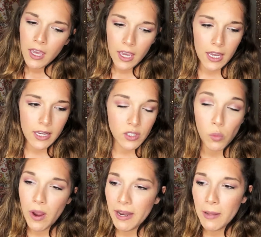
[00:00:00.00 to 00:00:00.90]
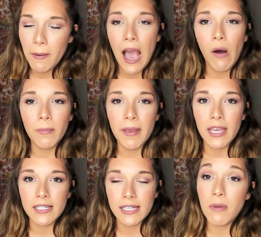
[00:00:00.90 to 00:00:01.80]
is women
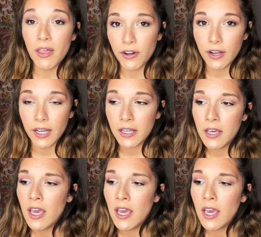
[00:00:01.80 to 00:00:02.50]
empowerment, motherhood,